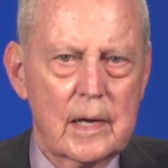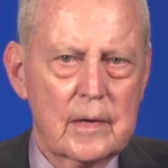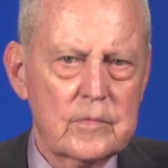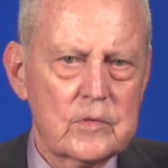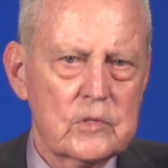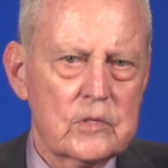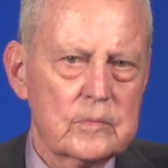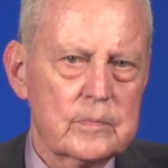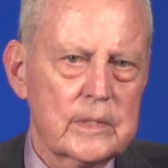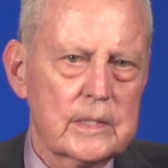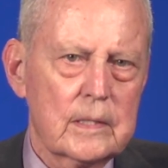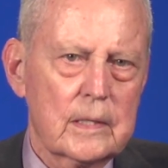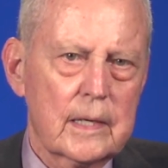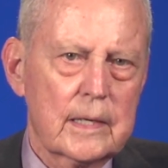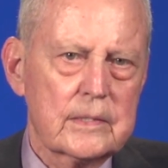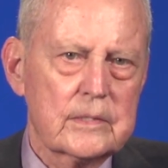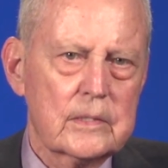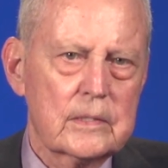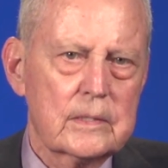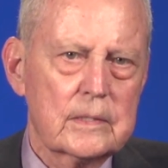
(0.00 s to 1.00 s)
ever to be
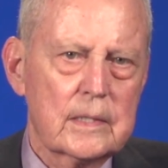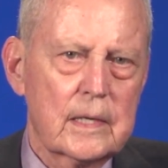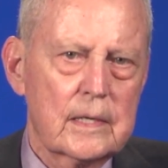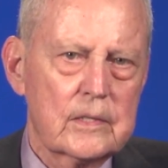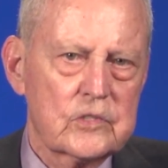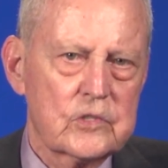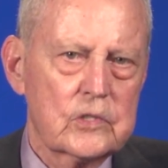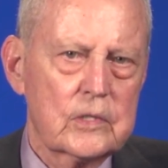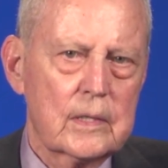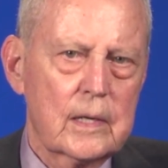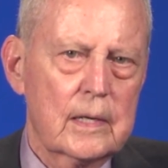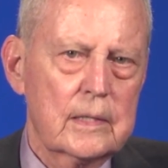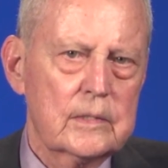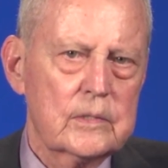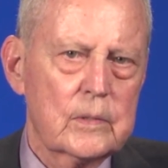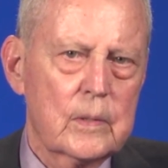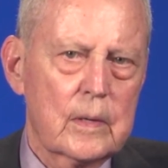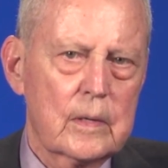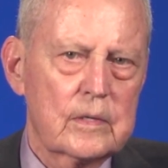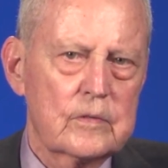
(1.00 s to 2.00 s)
elected as an
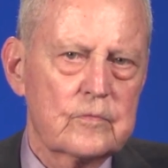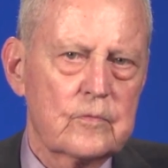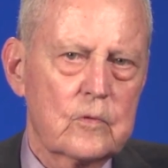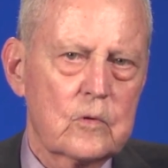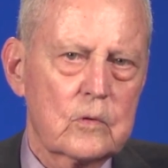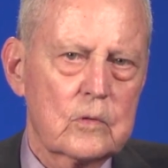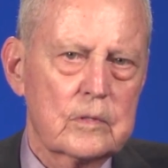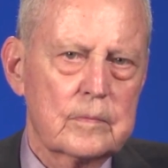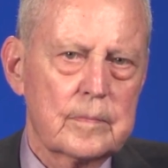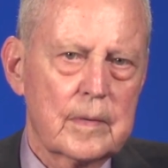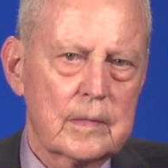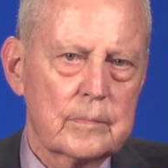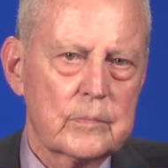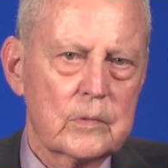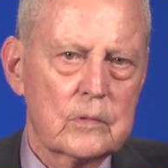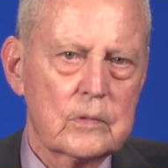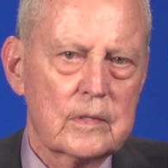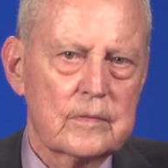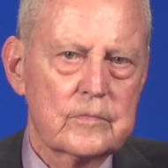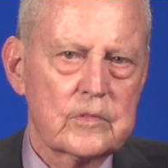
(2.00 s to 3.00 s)
honorary foreign
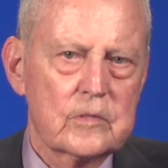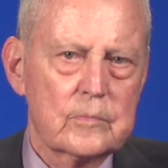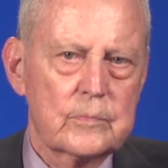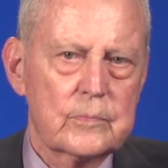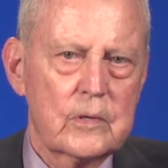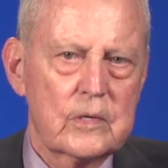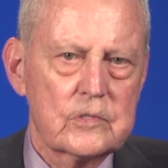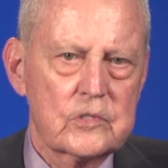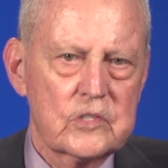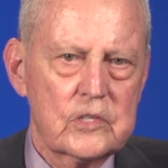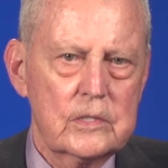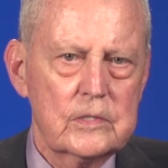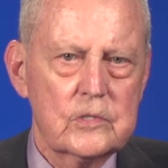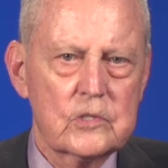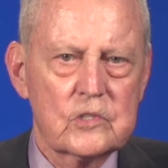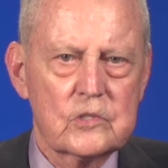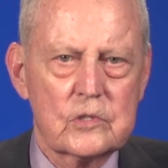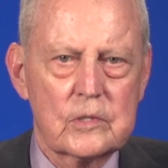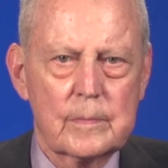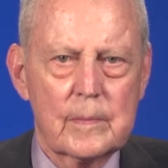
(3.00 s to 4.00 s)
member of the
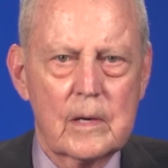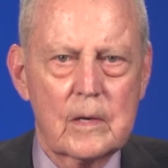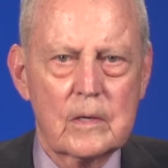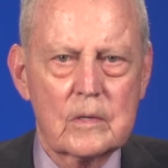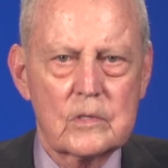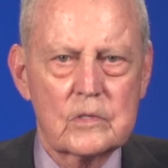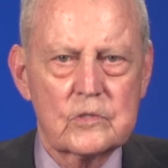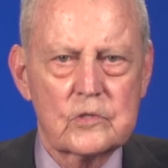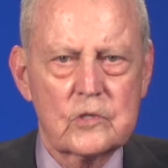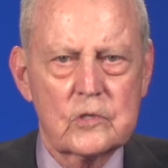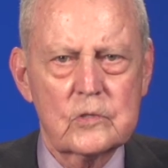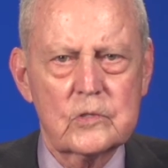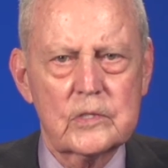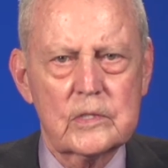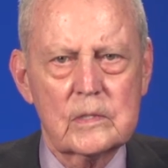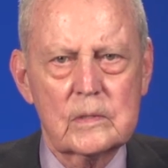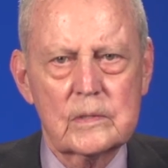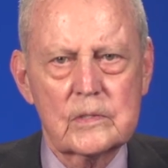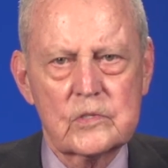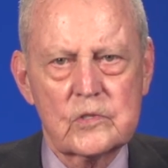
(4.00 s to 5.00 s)
prestigious American
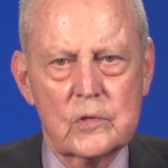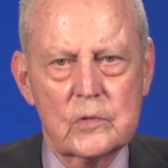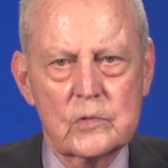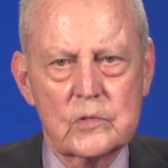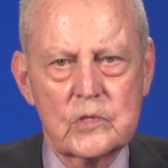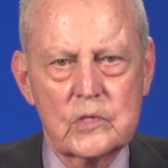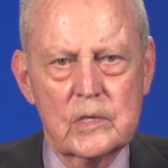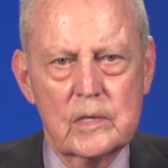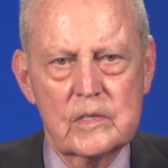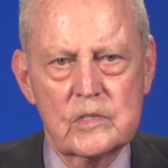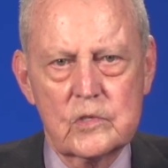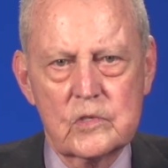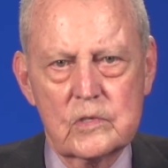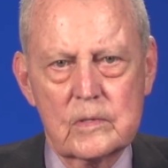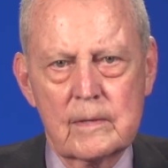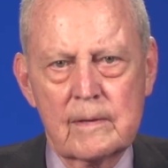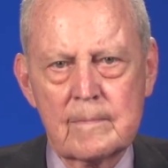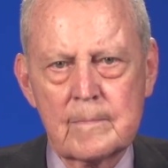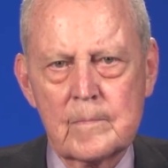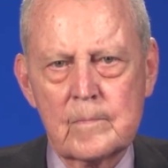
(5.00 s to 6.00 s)
Surgical
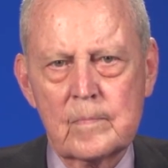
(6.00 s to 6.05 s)
Association